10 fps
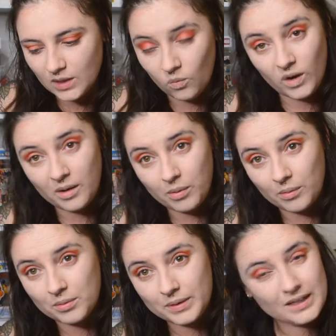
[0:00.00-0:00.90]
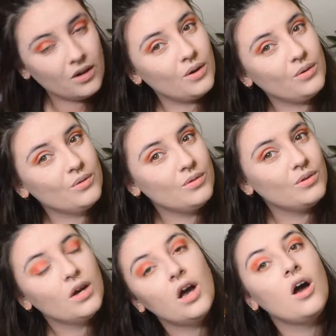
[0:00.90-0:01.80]
we probably know.
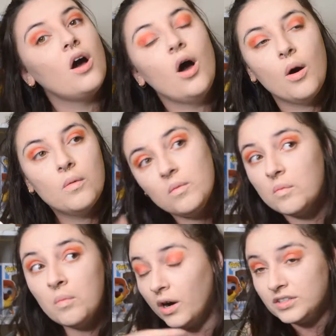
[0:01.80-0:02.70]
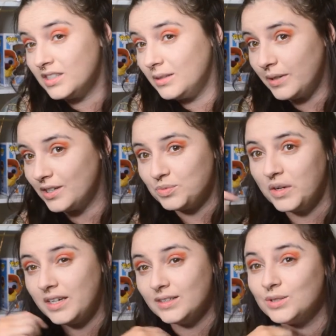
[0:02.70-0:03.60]
Mostly because
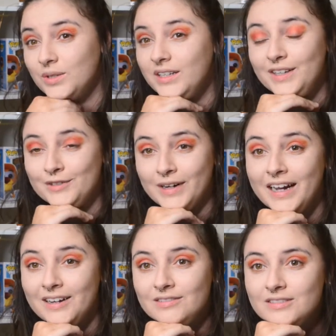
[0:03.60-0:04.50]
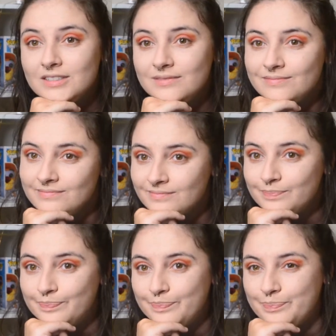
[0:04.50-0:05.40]
we can do it year round.
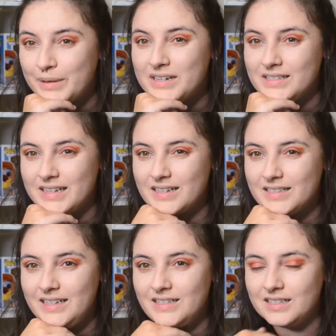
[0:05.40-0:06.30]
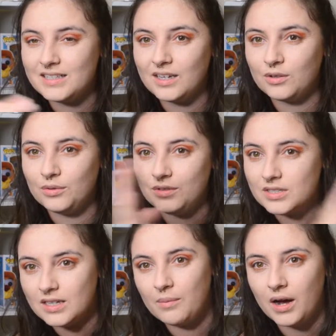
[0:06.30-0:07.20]
Because our seasons include
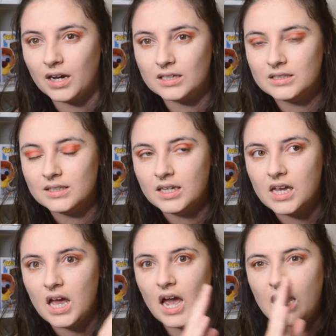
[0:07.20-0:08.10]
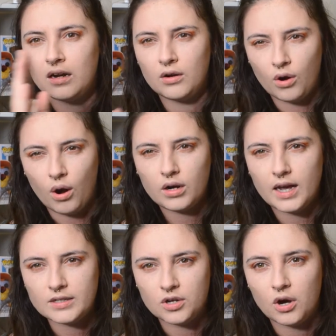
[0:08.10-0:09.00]
summer and a not
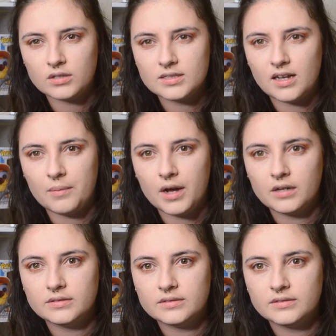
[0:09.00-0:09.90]
as hot summer.